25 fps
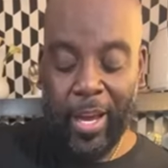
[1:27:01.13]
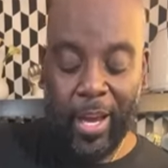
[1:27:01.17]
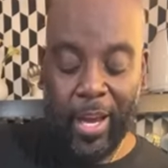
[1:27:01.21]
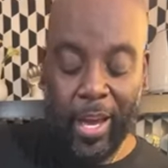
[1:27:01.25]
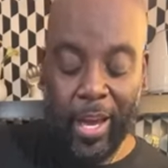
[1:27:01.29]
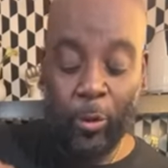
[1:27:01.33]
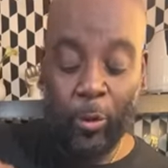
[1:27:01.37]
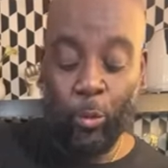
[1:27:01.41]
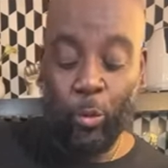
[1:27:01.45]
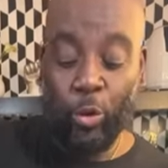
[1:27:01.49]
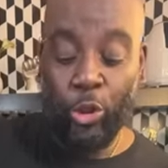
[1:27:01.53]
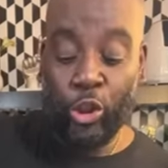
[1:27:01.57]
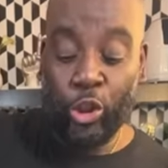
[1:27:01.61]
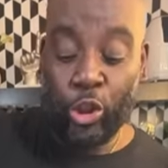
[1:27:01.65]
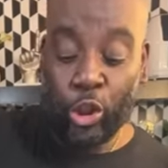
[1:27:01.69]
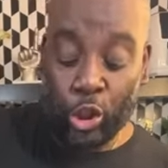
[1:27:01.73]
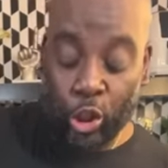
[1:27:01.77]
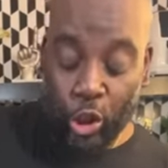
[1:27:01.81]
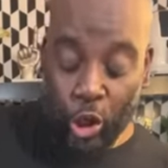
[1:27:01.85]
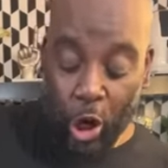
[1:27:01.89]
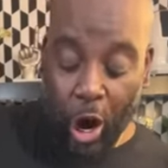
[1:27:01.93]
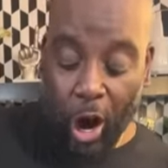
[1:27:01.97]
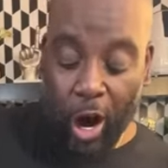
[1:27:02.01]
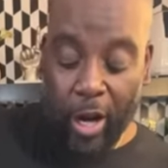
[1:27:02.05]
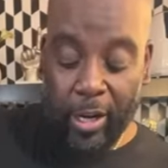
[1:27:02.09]
and we're
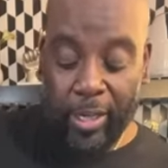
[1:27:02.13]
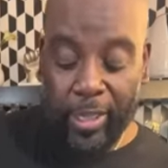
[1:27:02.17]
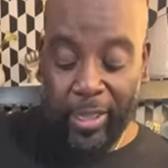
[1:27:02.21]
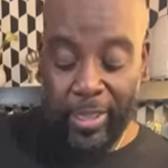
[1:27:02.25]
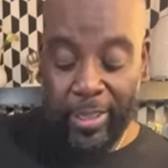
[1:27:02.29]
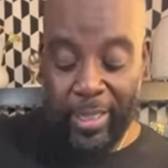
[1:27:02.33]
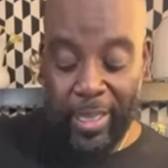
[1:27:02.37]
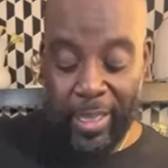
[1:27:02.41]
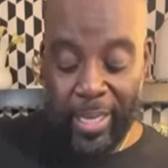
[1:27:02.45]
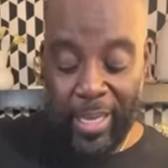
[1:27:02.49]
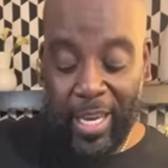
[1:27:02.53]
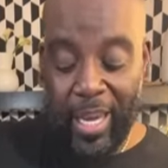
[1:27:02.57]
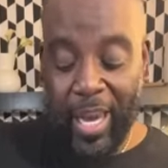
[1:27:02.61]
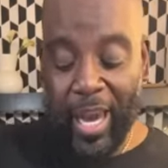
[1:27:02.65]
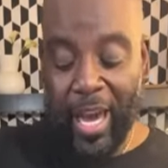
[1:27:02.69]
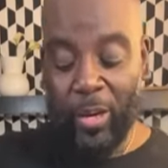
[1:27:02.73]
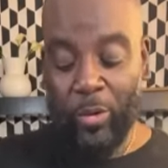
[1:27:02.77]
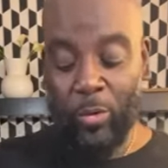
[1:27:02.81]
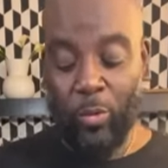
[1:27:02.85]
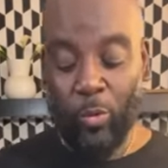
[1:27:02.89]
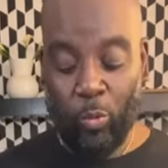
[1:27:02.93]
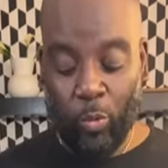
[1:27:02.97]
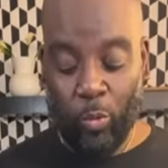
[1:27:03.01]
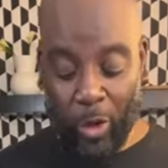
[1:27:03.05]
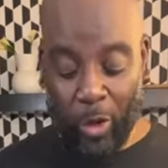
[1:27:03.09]
starting to get
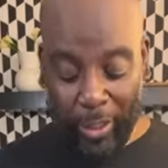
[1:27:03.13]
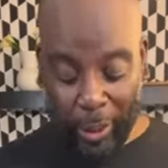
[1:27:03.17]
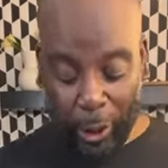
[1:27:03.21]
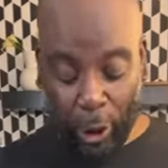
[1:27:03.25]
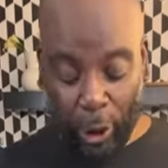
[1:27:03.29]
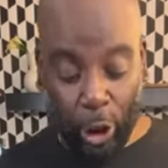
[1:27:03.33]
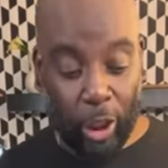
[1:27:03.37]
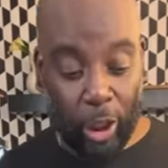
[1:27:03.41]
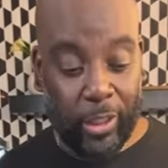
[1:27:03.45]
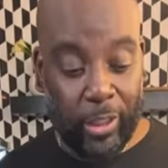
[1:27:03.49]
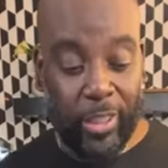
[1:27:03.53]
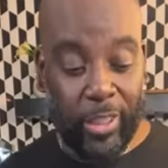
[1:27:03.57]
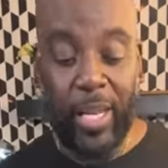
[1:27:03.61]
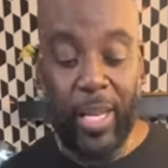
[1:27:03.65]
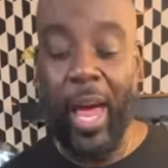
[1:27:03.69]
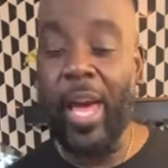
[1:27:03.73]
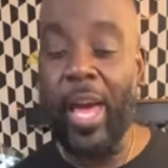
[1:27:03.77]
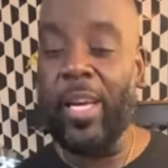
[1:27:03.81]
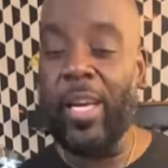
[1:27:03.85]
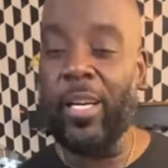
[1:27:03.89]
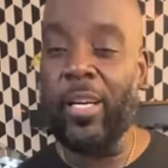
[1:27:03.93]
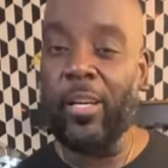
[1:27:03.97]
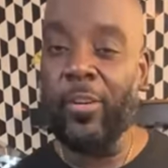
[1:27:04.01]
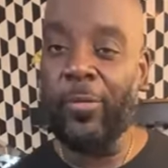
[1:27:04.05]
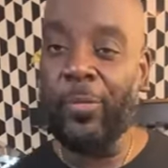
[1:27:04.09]
what looks
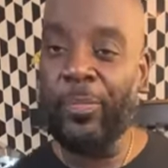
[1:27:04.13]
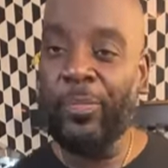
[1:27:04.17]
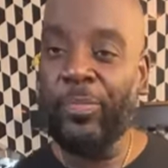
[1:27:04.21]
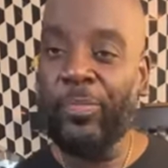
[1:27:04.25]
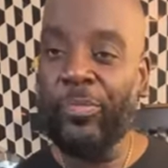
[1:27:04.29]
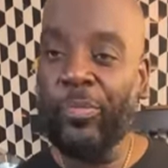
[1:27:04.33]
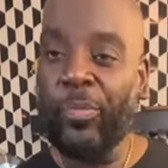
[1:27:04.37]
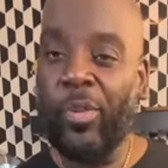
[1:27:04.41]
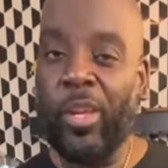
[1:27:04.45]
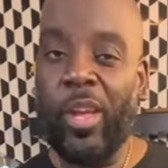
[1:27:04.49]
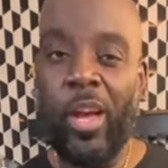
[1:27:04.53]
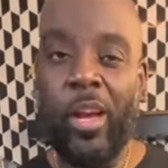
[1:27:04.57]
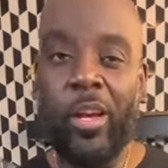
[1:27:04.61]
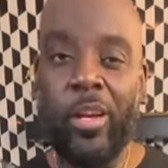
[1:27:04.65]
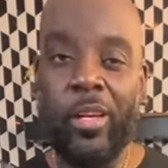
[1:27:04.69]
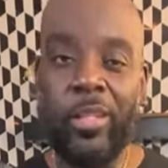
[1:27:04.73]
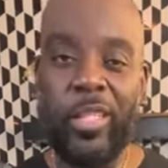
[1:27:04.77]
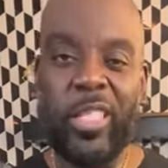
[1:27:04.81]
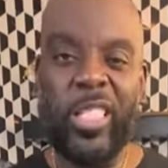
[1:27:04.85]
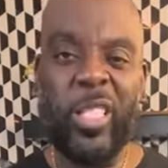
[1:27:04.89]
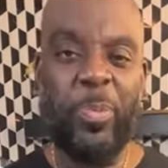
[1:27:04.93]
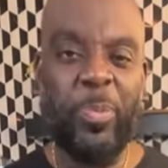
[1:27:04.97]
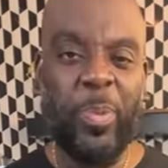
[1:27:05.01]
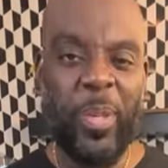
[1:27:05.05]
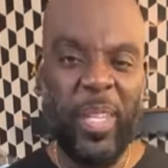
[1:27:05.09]
like
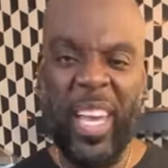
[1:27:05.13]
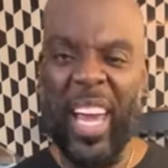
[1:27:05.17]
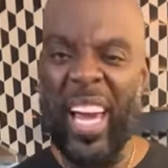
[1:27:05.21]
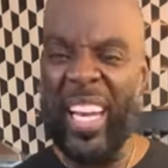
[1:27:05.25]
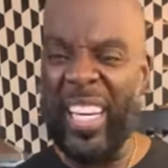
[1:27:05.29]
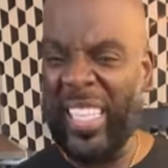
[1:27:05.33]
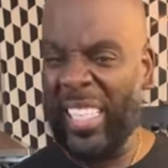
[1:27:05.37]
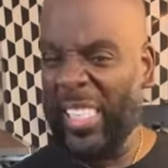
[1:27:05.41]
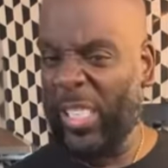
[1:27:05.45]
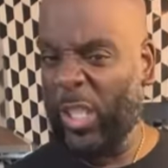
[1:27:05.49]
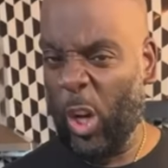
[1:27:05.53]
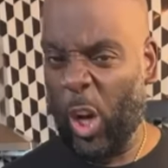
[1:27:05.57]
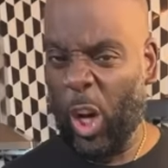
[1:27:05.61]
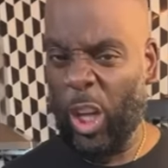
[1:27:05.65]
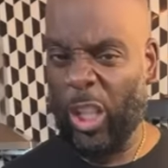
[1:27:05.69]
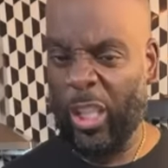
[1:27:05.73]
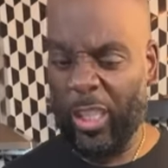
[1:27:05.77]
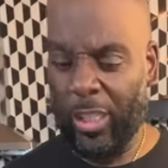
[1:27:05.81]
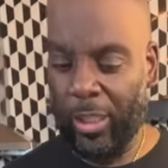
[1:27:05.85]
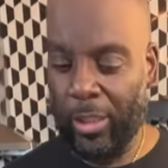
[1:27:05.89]
spaghetti sauce.